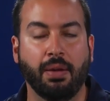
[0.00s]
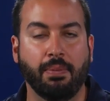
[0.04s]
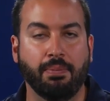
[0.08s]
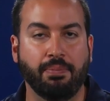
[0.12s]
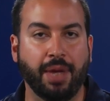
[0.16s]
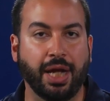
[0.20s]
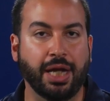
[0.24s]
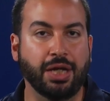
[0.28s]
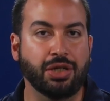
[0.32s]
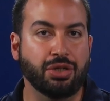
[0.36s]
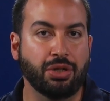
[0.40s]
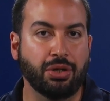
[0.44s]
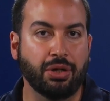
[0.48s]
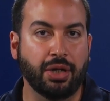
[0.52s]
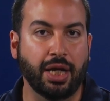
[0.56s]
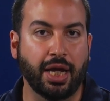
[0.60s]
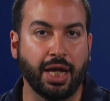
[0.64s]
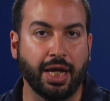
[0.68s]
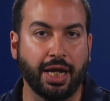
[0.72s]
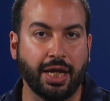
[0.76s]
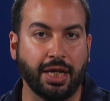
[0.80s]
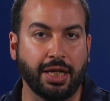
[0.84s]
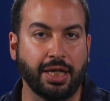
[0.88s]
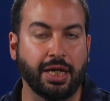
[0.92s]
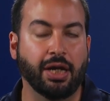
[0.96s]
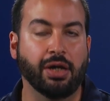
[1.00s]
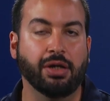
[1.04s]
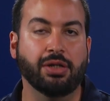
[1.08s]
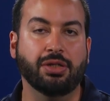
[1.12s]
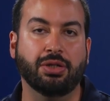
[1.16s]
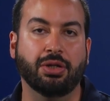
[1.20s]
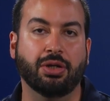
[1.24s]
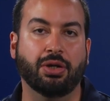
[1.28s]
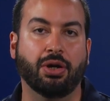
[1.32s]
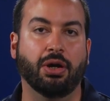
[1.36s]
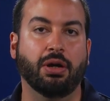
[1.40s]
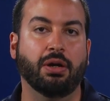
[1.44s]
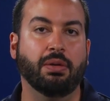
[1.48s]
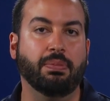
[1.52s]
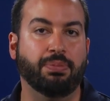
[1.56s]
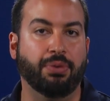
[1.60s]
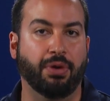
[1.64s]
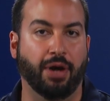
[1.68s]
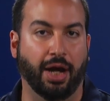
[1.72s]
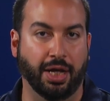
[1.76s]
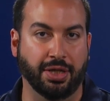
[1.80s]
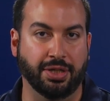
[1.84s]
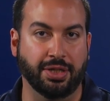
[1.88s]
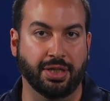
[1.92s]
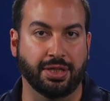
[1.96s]
Make sure it adheres to current
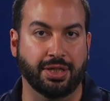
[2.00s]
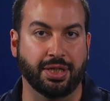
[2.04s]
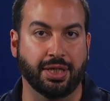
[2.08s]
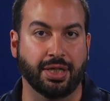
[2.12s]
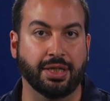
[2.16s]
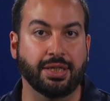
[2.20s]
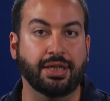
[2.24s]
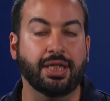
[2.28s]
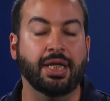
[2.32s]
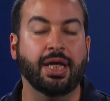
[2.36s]
processes